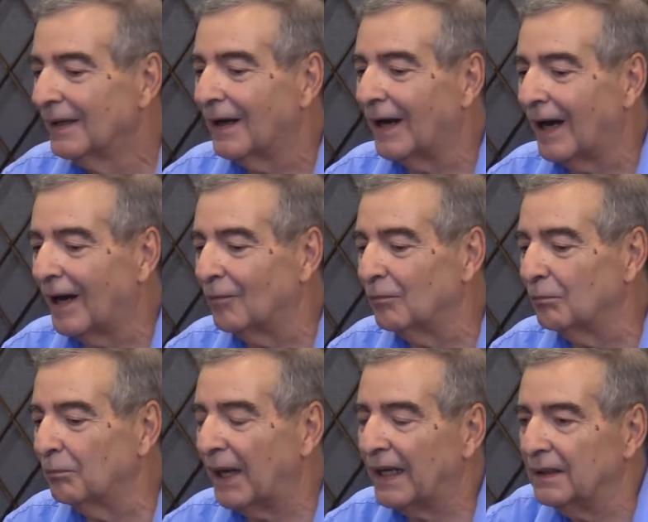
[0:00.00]

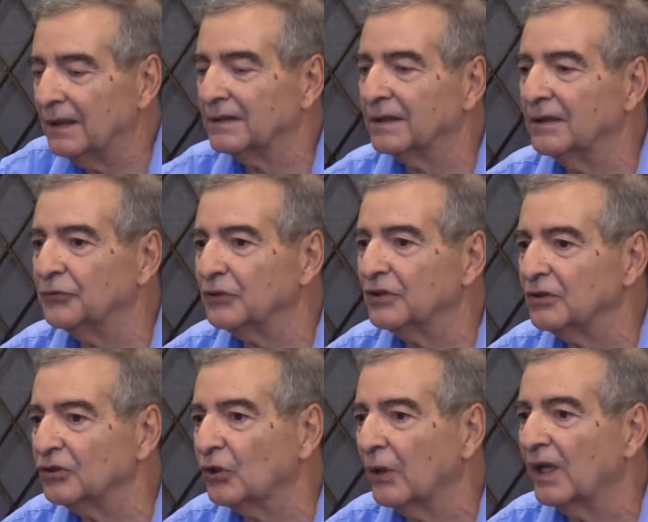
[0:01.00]
But it's an
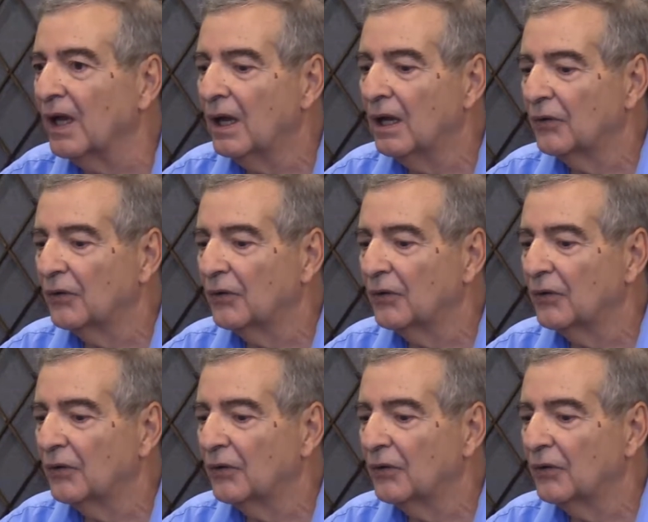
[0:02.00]
interesting story.